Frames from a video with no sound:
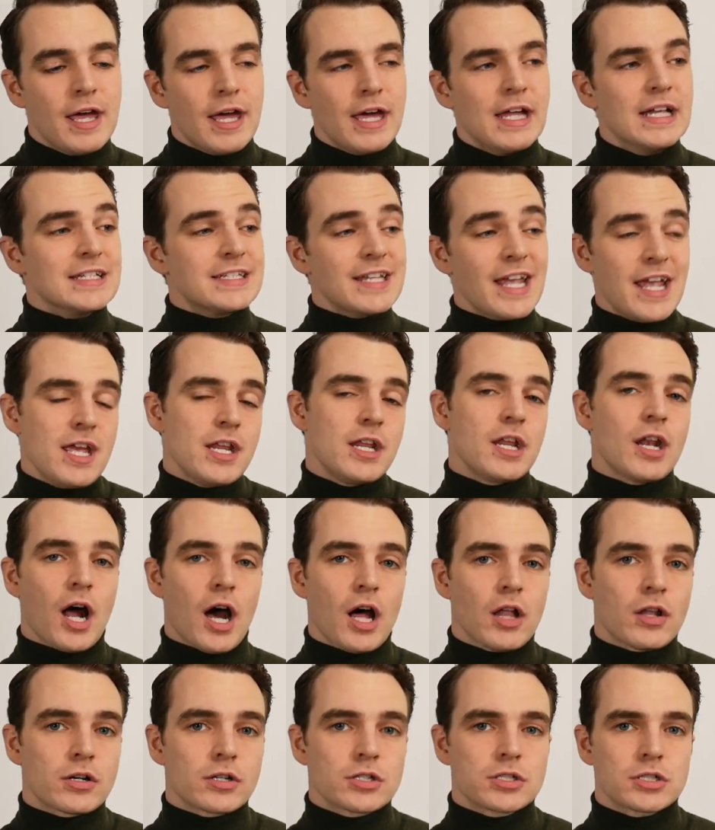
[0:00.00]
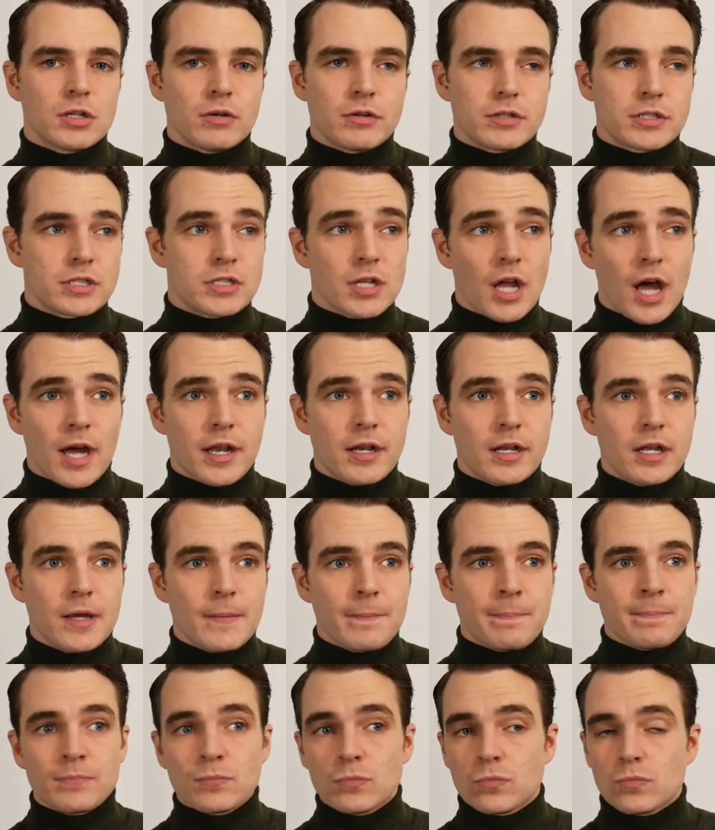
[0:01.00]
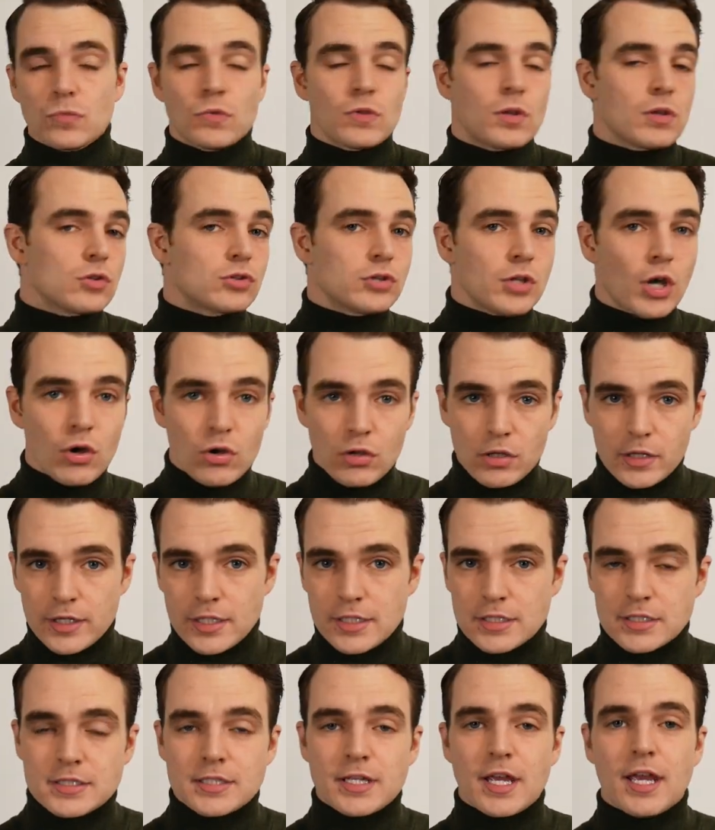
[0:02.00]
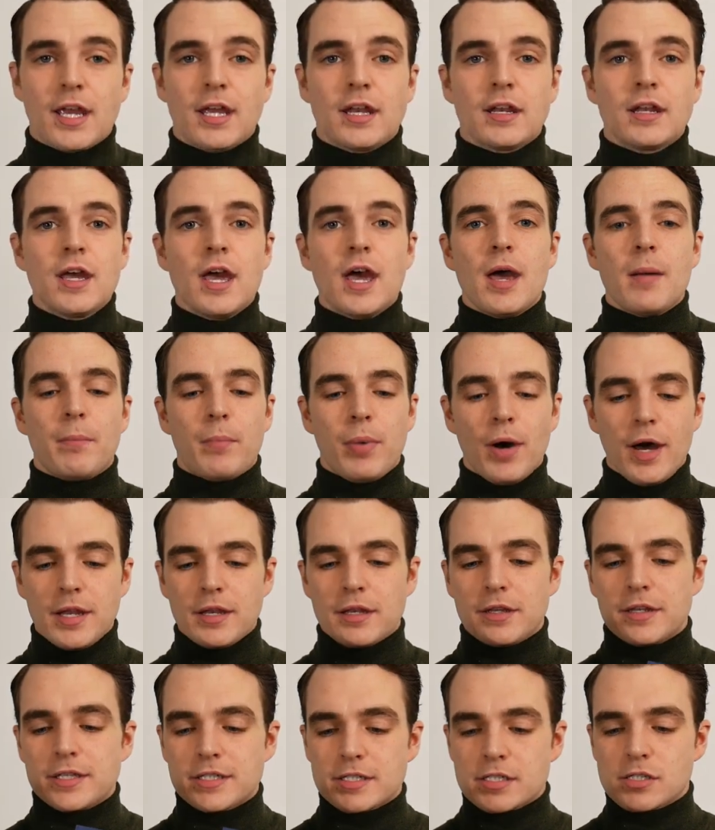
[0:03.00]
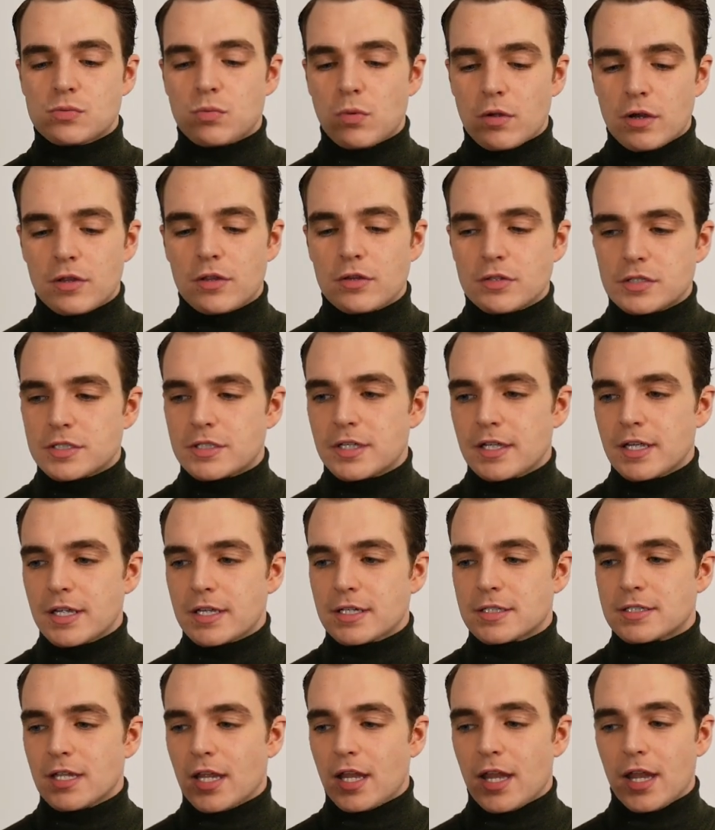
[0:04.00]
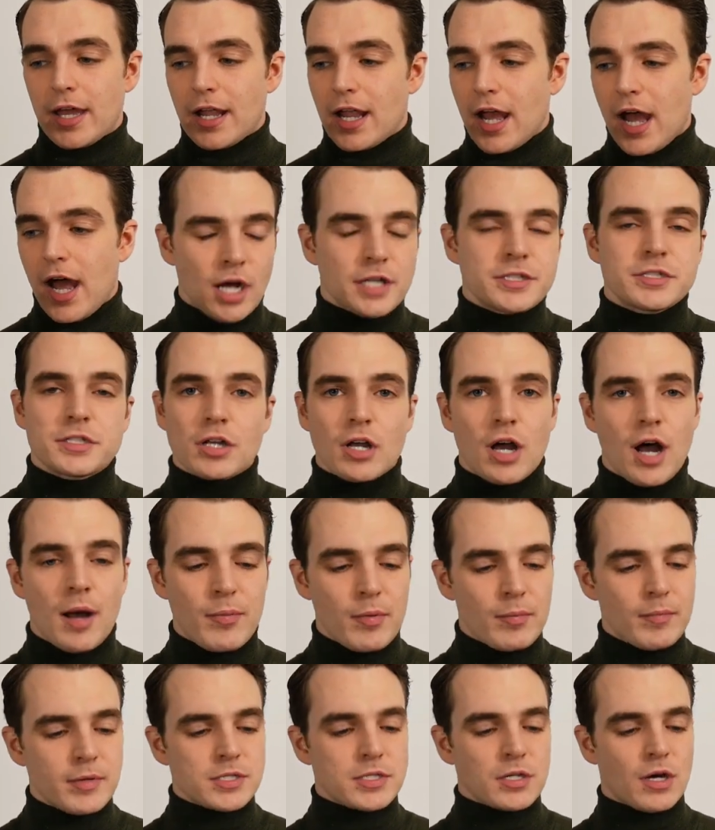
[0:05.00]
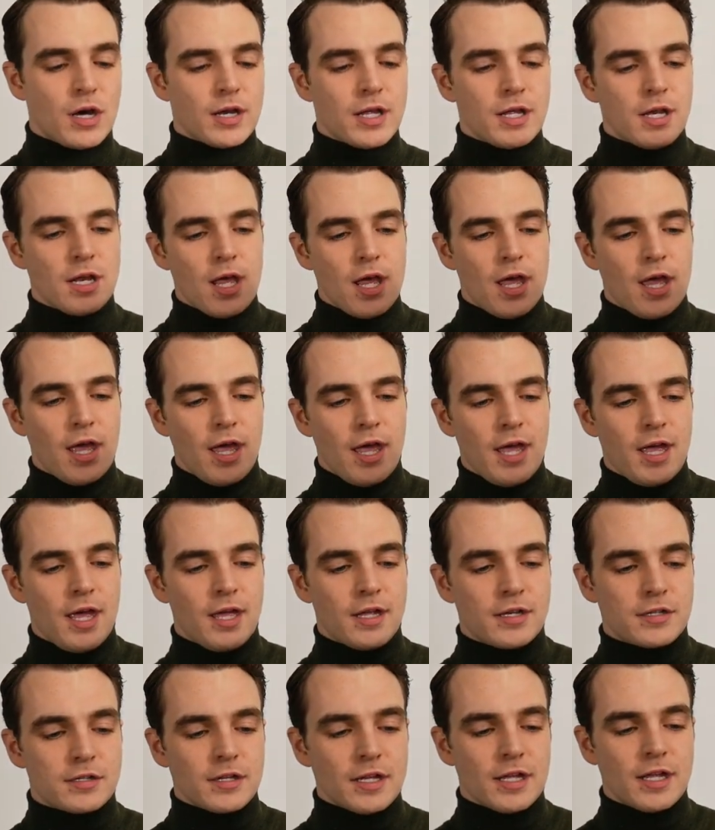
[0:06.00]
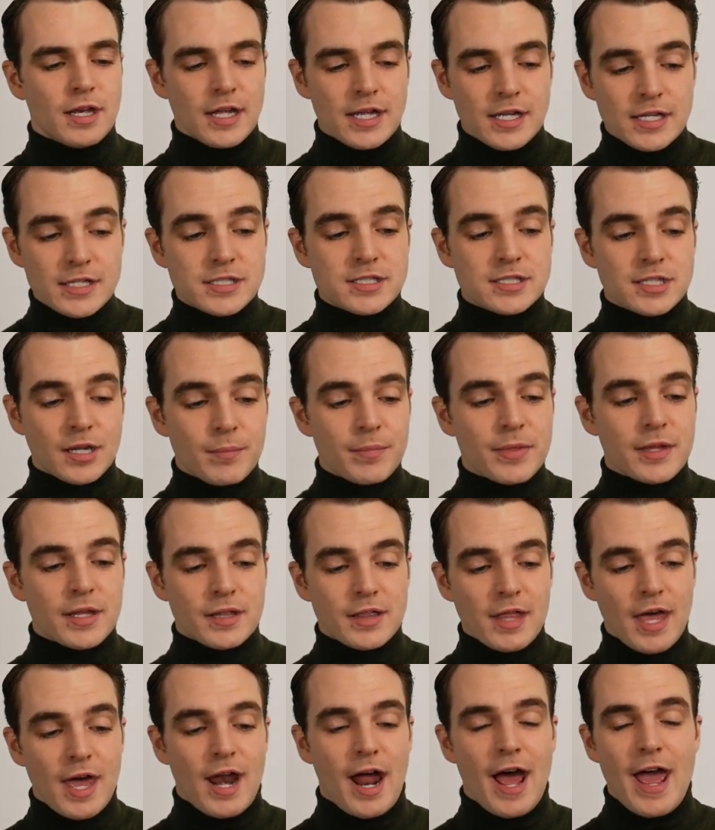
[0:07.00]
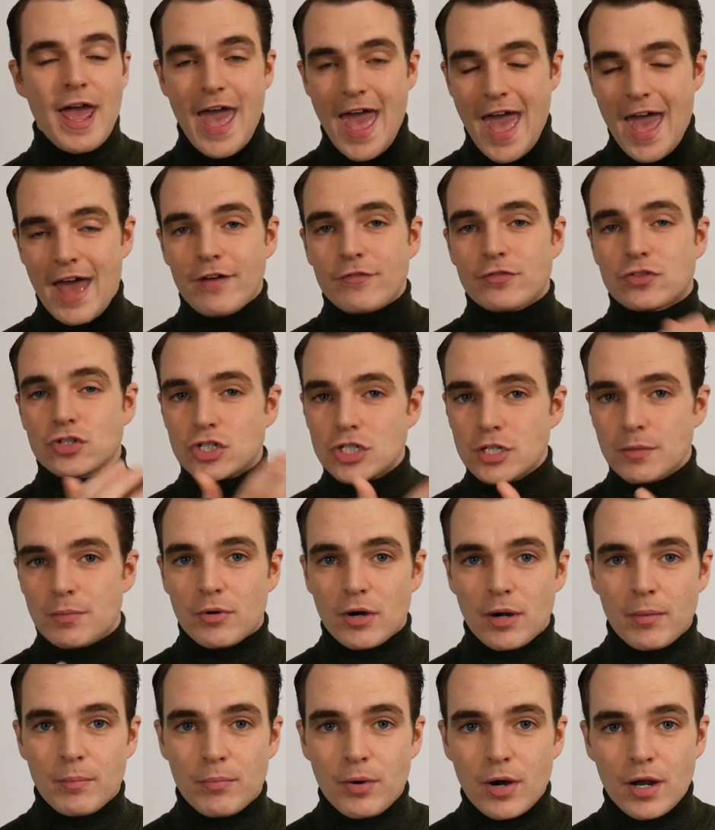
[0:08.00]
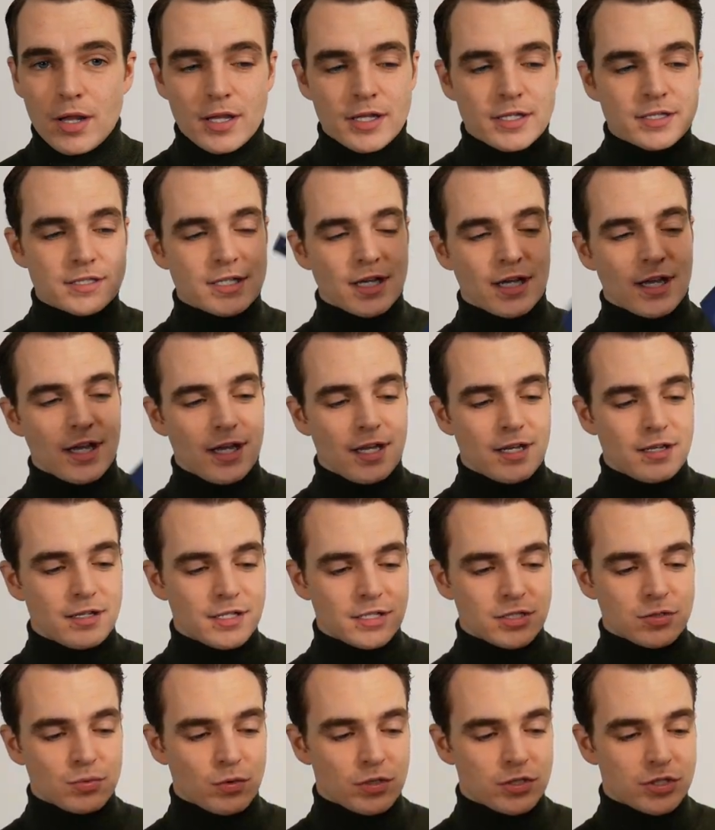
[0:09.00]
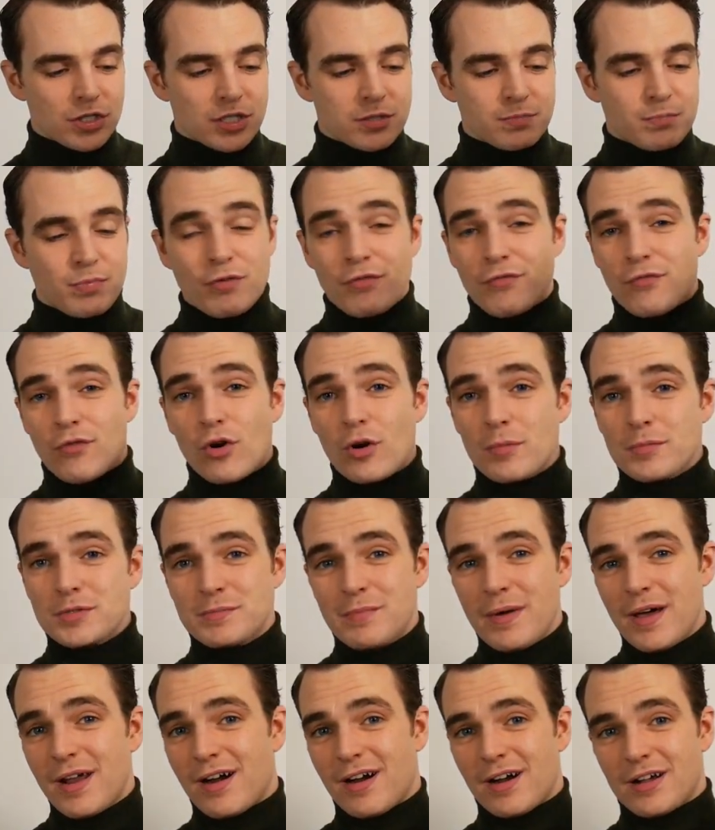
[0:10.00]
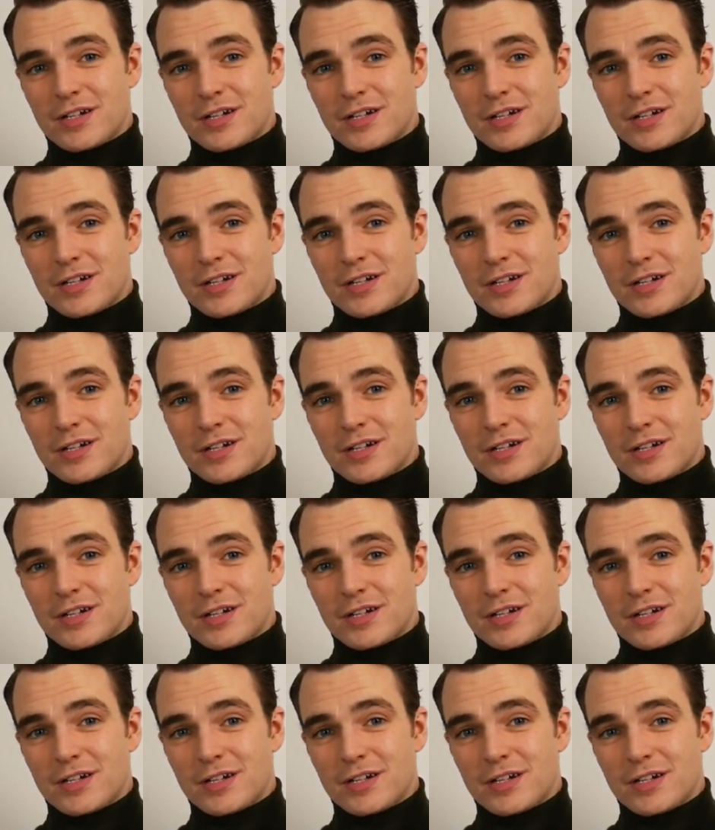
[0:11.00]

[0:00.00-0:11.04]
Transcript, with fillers: It is eighty dollars, so it's not totally insane, but this is one of those things that like constant compliments on it, And it is something that I have cheaper umbrellas, and this one just performs better.